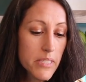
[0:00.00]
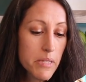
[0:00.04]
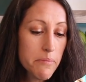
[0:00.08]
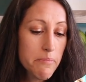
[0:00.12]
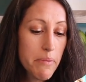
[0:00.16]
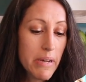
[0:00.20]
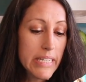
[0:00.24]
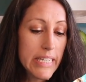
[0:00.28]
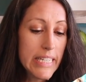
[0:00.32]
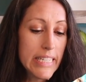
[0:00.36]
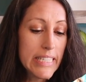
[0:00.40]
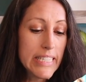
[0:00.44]

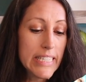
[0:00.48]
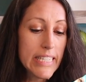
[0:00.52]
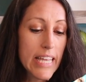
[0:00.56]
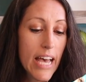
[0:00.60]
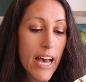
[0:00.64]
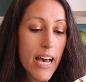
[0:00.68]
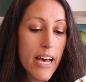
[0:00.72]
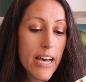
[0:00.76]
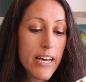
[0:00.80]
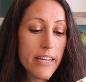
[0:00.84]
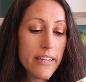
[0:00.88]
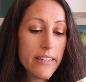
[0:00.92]
But it's
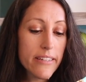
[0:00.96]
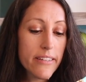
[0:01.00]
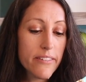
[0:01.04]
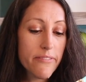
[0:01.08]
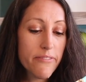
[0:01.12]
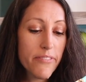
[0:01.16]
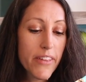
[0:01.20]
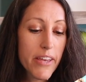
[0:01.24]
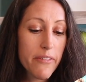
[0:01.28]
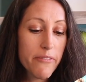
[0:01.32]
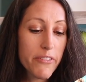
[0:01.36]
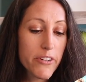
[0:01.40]

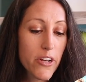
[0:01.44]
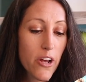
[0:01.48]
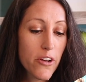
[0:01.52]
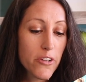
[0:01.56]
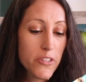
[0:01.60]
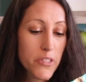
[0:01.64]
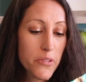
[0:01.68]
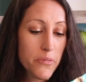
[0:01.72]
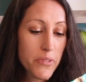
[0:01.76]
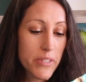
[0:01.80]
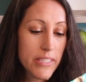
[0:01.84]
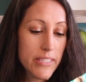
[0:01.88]
flavored
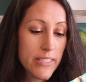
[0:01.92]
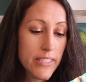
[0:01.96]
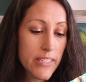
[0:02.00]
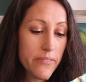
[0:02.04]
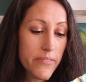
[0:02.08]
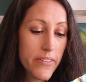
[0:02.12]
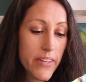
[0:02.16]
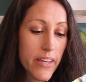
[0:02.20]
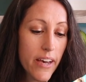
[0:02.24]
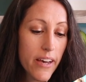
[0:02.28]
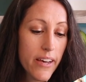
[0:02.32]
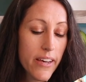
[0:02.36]
also with
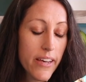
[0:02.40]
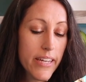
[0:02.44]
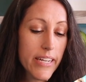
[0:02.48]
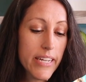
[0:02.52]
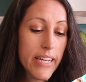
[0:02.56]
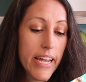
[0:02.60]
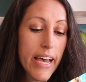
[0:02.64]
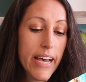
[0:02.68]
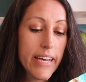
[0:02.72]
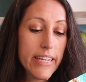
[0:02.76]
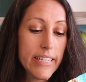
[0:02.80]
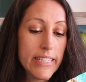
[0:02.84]
stevia, and
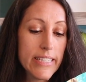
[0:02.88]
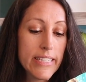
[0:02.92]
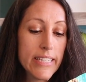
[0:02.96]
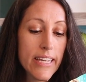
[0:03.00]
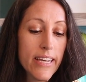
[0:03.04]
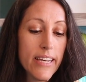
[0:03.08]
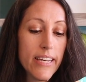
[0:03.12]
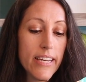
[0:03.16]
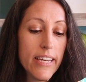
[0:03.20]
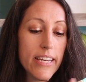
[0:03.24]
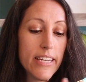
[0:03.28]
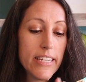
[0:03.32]
it has
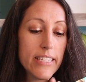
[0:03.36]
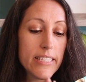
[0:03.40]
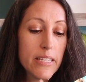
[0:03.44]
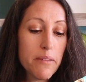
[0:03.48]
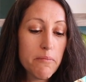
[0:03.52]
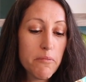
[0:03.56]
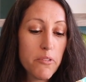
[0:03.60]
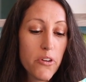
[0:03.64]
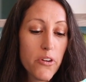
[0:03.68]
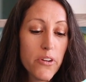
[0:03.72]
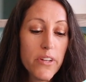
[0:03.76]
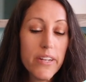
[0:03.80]

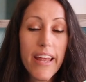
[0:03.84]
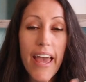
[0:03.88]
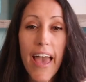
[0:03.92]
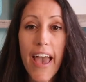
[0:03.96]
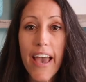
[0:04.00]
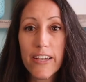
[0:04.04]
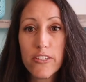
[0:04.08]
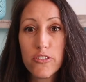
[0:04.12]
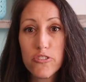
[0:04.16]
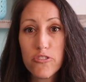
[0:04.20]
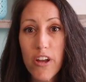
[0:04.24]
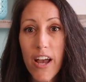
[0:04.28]
some good
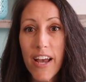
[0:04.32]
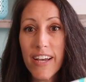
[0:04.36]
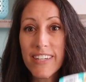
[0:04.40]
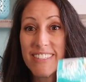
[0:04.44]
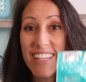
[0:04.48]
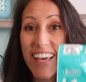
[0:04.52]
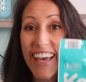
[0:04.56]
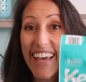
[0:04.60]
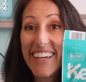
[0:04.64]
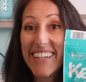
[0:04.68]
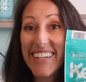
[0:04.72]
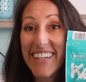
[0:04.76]

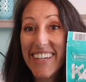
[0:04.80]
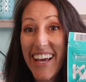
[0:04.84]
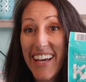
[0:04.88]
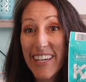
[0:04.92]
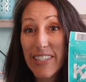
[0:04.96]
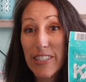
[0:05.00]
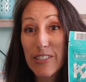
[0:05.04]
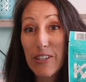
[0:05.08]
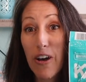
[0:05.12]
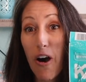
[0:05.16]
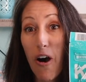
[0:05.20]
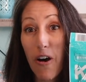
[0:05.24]
extracts, and it
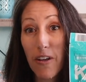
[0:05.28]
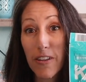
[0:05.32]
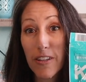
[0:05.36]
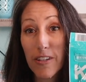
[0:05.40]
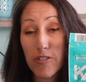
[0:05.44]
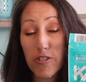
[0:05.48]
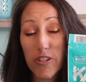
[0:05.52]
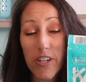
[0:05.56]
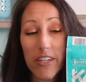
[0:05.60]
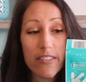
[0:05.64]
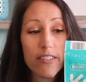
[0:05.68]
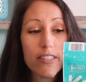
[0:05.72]
has
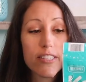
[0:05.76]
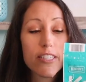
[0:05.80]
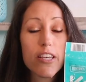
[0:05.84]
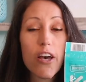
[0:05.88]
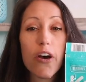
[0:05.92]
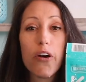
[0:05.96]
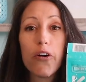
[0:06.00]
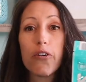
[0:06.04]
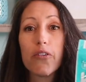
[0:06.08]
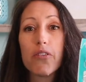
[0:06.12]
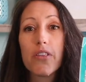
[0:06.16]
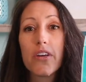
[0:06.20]
collagen.
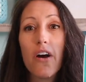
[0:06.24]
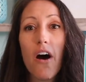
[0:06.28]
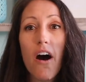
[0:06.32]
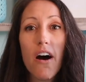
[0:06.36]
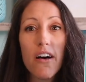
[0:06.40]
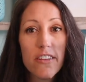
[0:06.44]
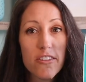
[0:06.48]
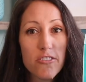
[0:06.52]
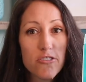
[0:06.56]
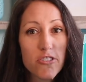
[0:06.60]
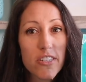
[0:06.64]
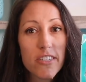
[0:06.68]
So the
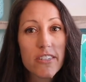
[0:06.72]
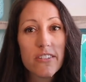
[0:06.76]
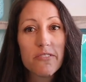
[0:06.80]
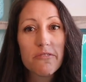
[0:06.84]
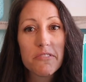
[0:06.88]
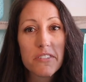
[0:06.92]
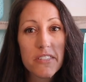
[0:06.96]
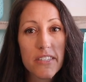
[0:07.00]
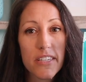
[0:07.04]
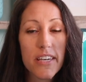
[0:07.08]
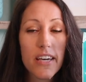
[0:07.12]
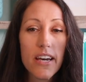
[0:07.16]

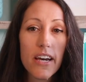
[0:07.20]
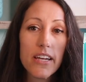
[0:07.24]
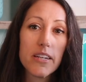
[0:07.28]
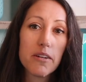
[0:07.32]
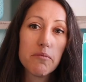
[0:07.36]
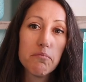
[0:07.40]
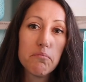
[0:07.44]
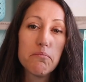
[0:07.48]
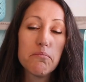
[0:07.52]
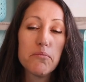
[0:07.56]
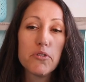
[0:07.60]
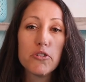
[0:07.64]
collagen really kind
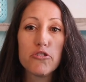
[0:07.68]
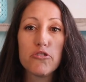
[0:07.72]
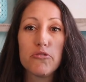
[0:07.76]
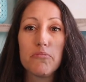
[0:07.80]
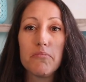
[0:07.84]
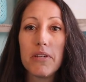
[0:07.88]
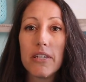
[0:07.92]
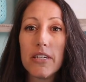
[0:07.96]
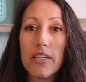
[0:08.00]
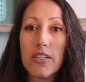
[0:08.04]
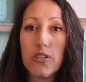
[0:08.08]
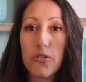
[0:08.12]
of pushed
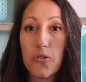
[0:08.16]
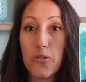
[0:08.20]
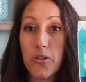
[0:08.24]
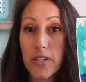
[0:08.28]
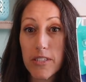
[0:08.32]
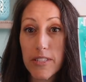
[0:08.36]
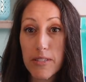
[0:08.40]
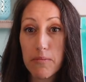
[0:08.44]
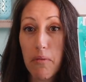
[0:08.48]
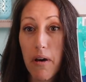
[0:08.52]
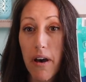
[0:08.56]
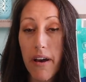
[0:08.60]
me
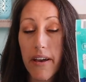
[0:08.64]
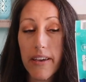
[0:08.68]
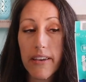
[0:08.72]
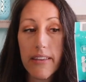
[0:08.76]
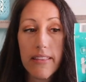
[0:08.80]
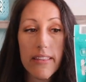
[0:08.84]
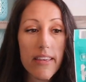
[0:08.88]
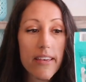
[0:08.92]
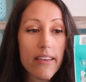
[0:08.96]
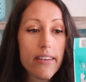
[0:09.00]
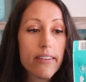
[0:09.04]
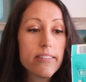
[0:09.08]
towards
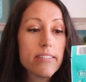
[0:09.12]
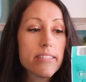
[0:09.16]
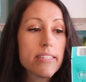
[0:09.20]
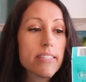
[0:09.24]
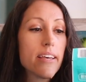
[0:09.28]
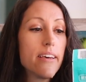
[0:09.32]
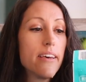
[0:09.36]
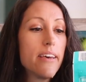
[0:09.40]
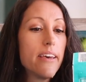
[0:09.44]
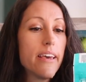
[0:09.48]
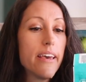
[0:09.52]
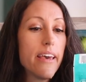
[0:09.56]
buying
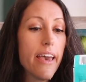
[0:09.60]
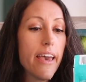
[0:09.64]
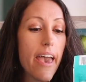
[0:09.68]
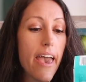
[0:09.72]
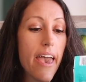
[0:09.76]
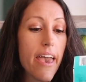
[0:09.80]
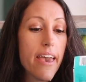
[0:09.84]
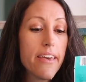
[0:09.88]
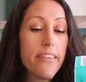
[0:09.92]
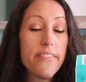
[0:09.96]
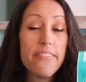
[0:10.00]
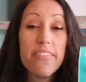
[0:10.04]
these,
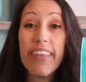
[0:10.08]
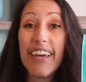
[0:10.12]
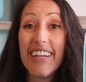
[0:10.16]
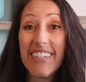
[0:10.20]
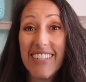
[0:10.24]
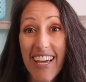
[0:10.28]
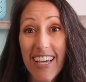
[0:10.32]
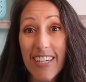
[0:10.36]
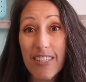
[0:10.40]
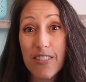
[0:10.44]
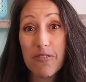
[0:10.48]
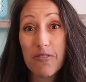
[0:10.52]
and they
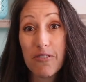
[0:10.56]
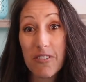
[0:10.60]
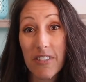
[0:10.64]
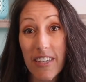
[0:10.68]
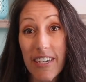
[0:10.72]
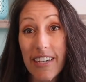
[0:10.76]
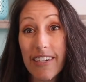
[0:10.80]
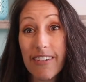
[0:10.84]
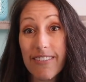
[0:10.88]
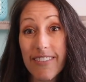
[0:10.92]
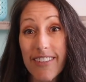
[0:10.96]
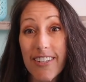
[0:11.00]
taste
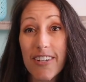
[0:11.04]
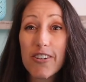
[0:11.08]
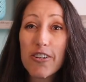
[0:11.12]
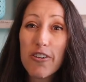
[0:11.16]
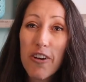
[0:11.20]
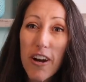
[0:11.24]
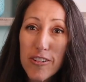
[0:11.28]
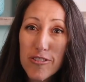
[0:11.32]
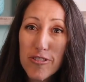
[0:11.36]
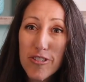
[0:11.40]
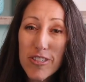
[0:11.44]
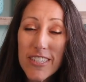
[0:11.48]
really, they're
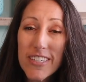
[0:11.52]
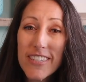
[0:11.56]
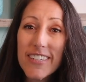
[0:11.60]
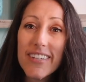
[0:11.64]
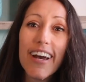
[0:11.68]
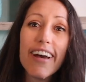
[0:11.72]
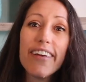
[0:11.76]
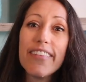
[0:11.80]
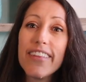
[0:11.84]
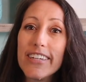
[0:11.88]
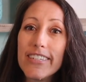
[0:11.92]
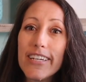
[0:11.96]
crunchy
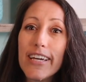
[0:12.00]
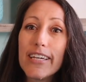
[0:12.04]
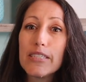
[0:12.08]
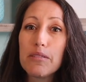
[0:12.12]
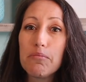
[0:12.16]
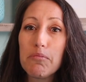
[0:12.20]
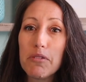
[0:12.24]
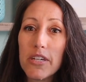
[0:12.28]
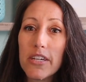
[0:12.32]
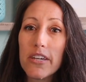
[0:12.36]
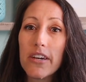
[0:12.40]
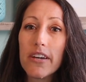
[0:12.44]
and they
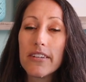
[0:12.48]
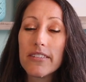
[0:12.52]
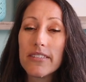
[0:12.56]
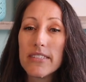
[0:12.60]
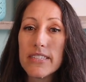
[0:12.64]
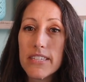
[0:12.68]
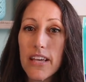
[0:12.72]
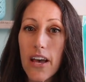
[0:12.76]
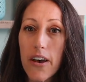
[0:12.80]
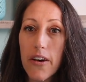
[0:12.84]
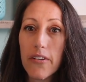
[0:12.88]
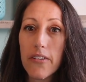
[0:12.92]
taste pretty good.
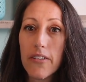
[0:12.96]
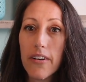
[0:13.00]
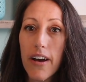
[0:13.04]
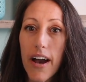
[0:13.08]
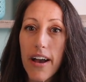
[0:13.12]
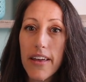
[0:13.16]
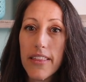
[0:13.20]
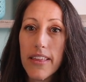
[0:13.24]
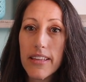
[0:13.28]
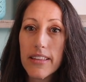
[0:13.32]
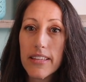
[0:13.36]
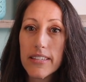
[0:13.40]
So
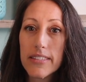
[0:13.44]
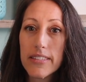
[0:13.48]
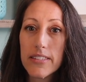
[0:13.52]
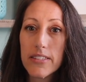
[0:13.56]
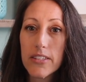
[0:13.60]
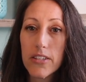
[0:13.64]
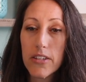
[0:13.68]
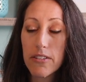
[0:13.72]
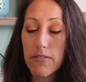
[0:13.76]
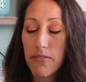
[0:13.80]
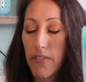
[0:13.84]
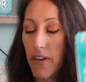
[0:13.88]
I think this
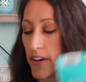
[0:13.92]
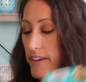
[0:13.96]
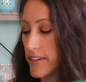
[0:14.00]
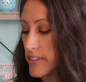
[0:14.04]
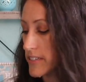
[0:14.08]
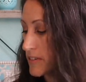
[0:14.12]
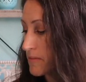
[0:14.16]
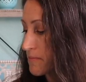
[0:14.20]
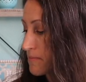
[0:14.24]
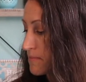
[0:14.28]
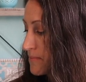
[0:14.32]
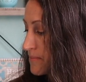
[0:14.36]
is a good
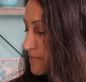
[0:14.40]
find.